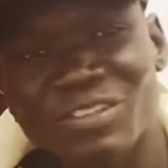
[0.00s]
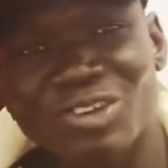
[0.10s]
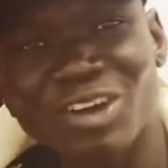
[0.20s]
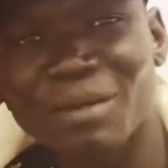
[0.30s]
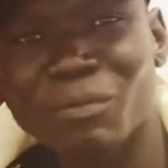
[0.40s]
is
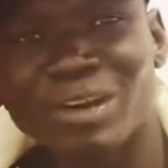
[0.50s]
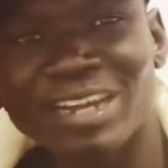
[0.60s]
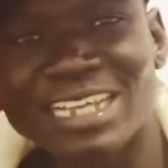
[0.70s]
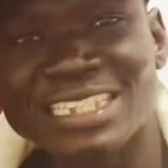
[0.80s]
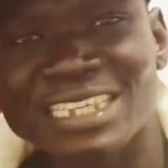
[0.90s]
all about
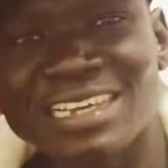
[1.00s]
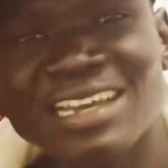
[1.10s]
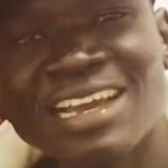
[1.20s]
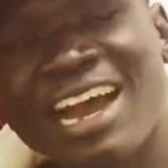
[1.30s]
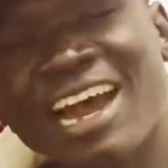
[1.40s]
dancing,
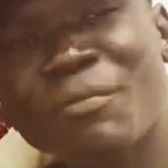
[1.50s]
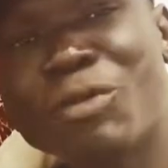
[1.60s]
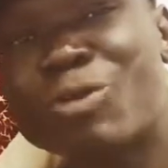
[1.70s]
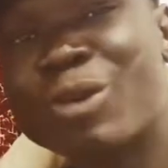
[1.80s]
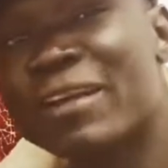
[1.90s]
and I'm a
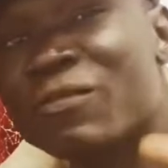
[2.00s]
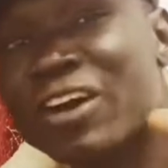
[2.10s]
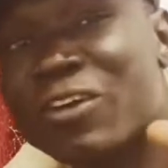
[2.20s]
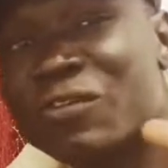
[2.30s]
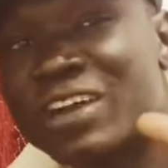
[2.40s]
great
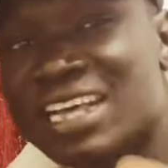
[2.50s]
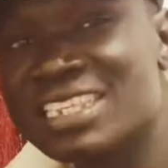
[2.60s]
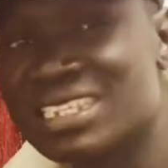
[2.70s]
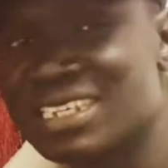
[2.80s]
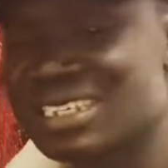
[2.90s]
fan of dancing.